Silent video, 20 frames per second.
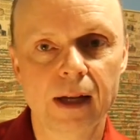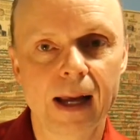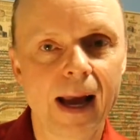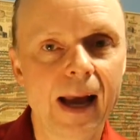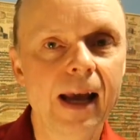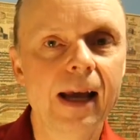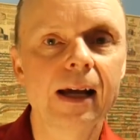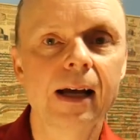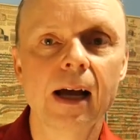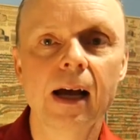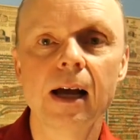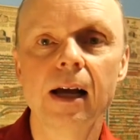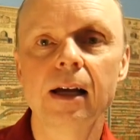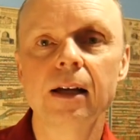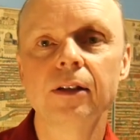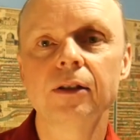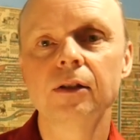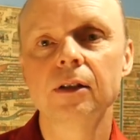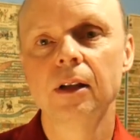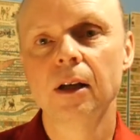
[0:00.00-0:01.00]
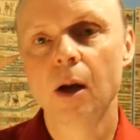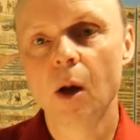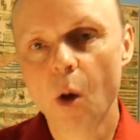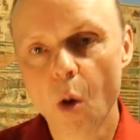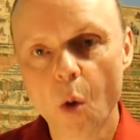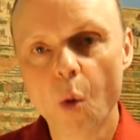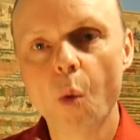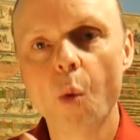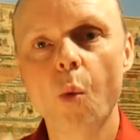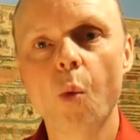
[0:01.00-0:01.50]
Hey guys,
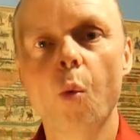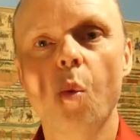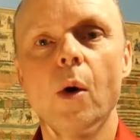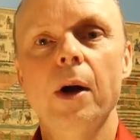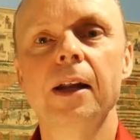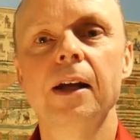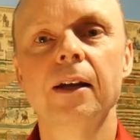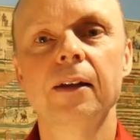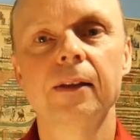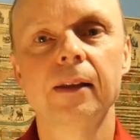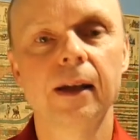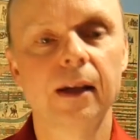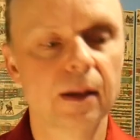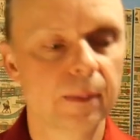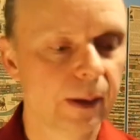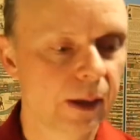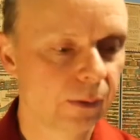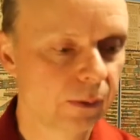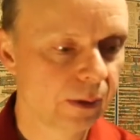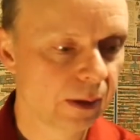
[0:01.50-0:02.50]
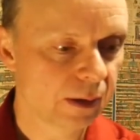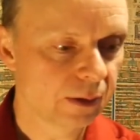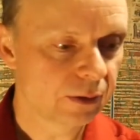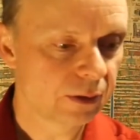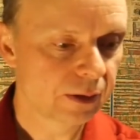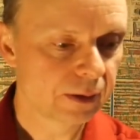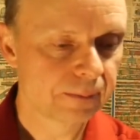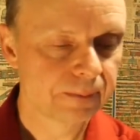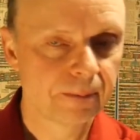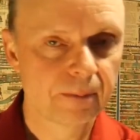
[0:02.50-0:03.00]
what do you think about
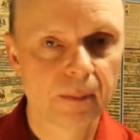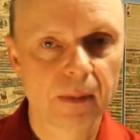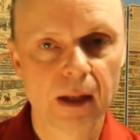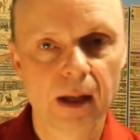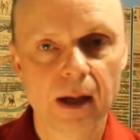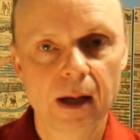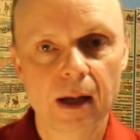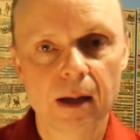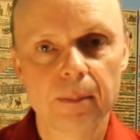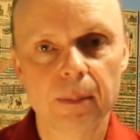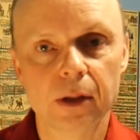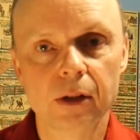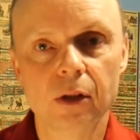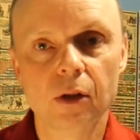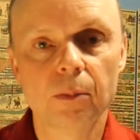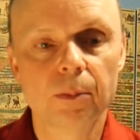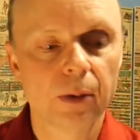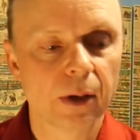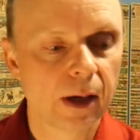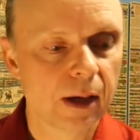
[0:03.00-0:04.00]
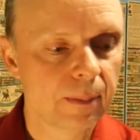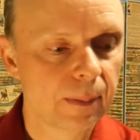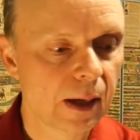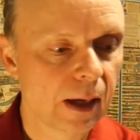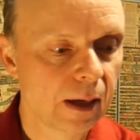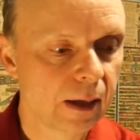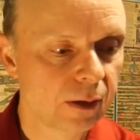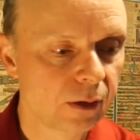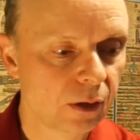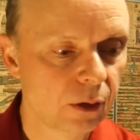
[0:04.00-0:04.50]
this? But you pray
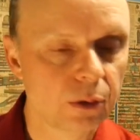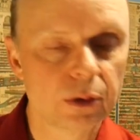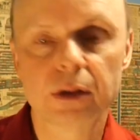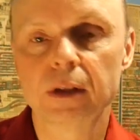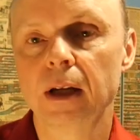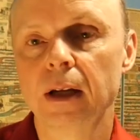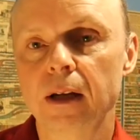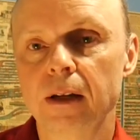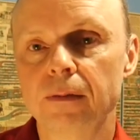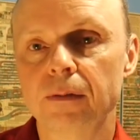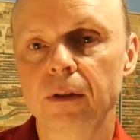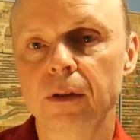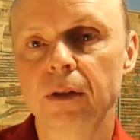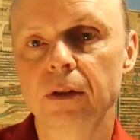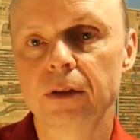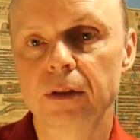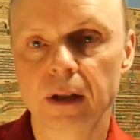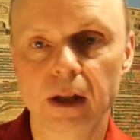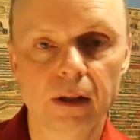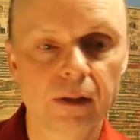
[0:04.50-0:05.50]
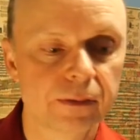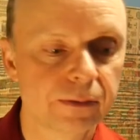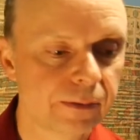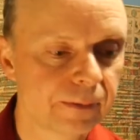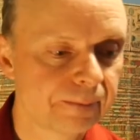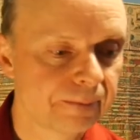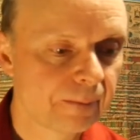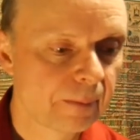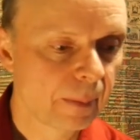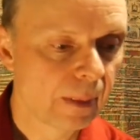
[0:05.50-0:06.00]
about it, you study for yourself.